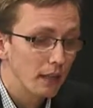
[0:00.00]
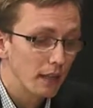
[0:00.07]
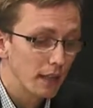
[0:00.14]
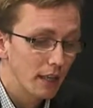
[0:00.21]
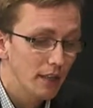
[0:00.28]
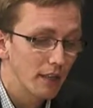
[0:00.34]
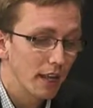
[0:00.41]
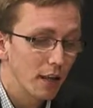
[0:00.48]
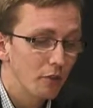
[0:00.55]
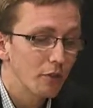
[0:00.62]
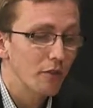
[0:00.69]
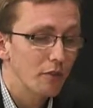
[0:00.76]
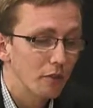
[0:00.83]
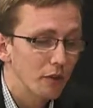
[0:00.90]
getting out
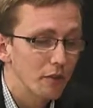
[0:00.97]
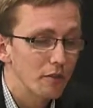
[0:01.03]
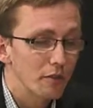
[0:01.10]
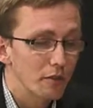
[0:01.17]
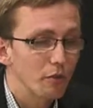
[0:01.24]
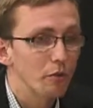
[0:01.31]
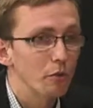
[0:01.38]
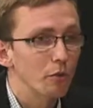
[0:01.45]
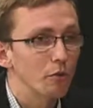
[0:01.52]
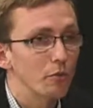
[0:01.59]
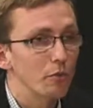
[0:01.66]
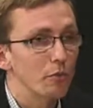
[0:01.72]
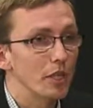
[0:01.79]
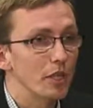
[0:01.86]
of the funds, of
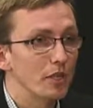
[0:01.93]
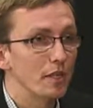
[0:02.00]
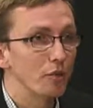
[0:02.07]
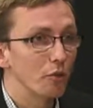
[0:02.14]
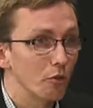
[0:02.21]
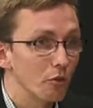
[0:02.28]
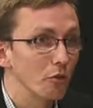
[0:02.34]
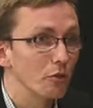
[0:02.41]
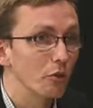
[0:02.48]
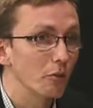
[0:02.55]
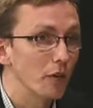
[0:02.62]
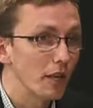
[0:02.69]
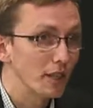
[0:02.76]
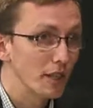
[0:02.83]
course, means that you're also
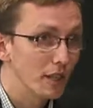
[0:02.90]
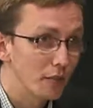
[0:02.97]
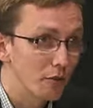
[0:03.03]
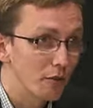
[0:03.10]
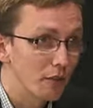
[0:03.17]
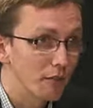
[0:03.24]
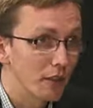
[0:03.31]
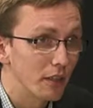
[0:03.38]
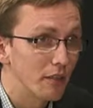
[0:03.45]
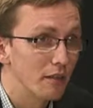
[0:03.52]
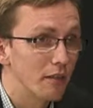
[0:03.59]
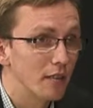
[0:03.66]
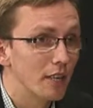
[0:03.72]
paying into the funds.